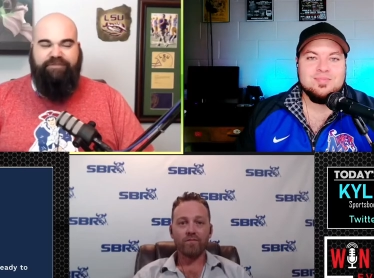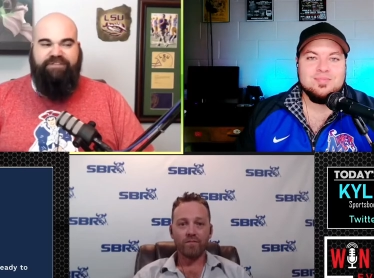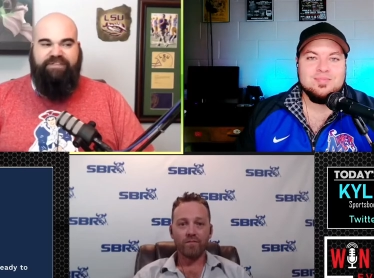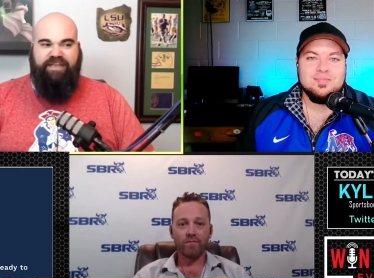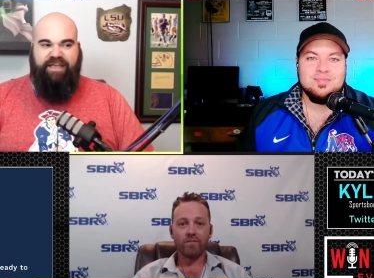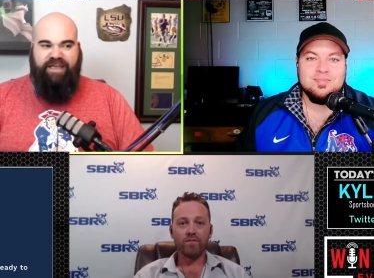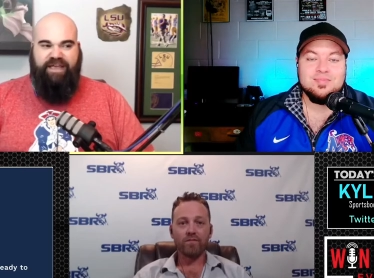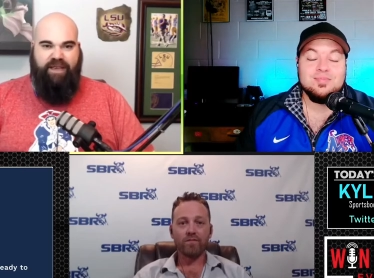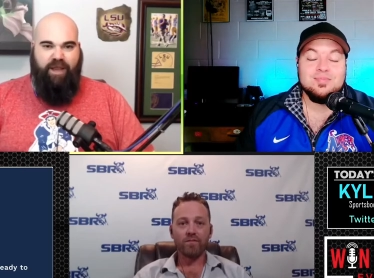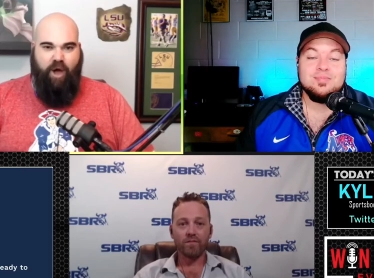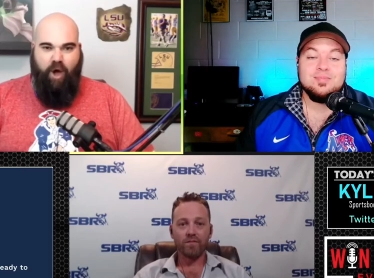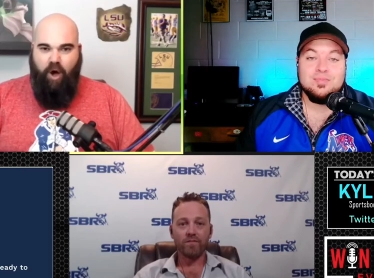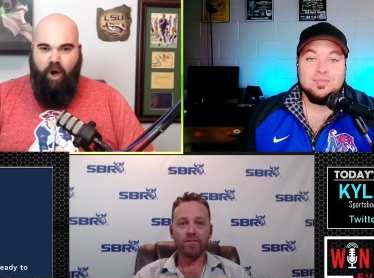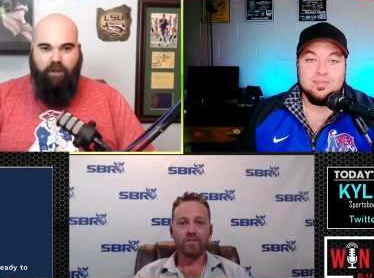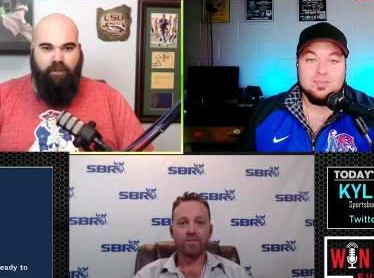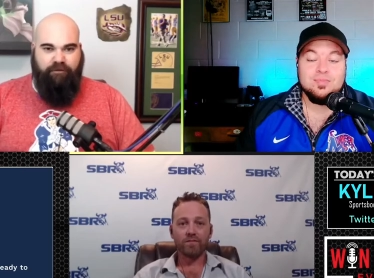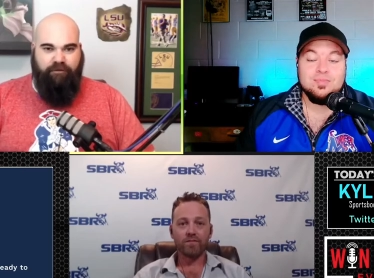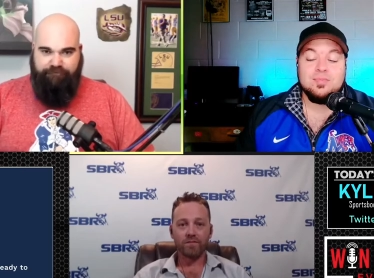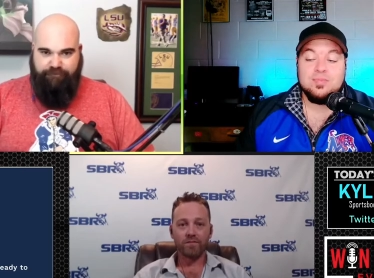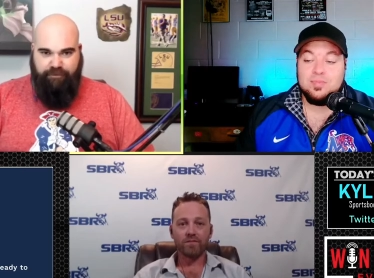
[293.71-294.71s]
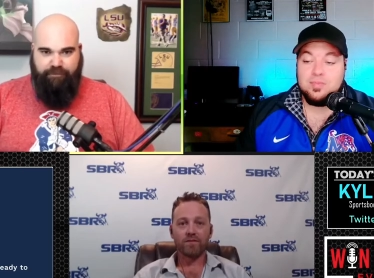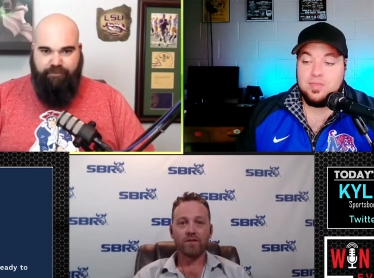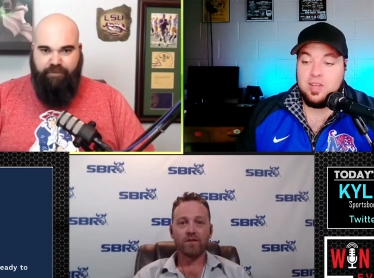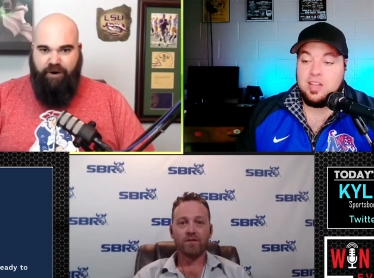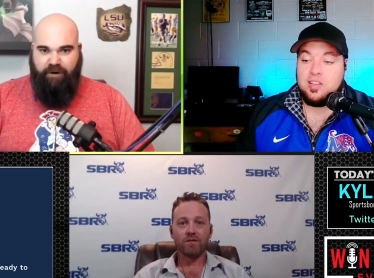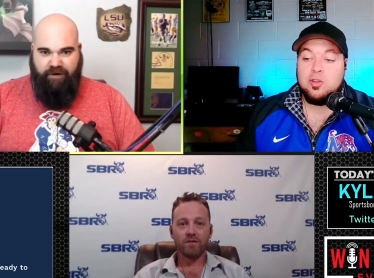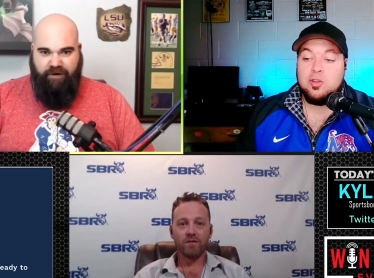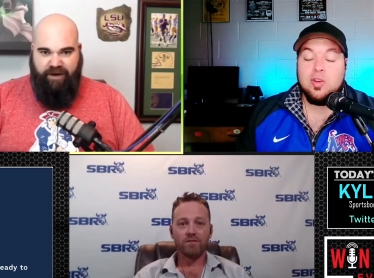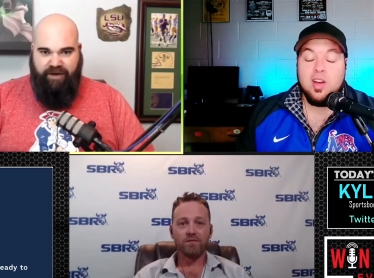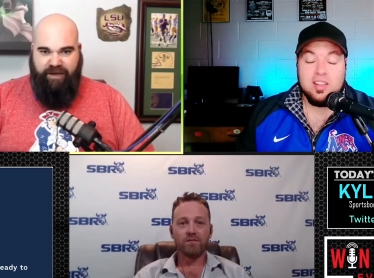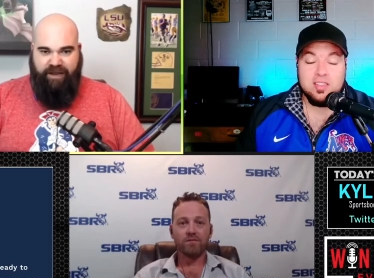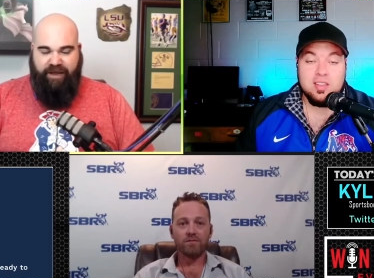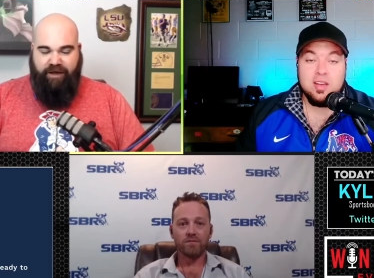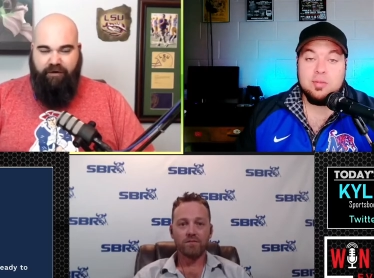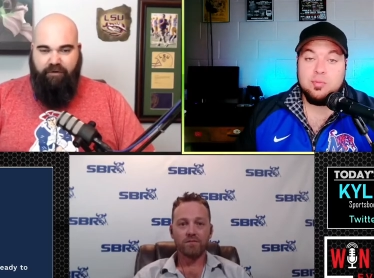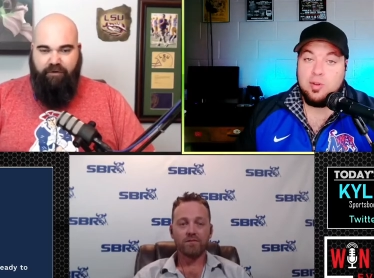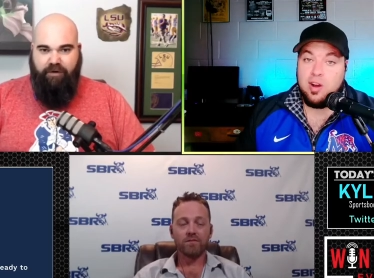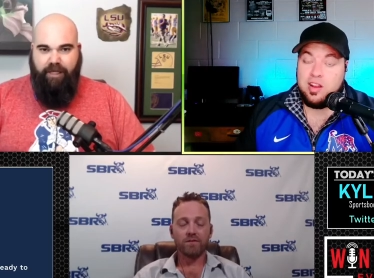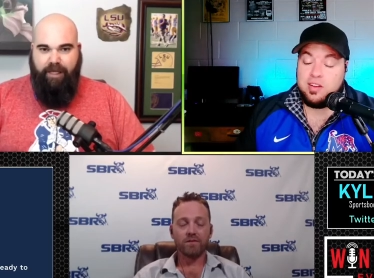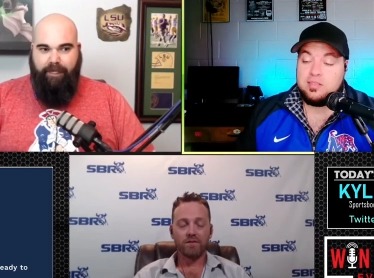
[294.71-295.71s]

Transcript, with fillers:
Speaker 1: in all of football. You right got now. that right.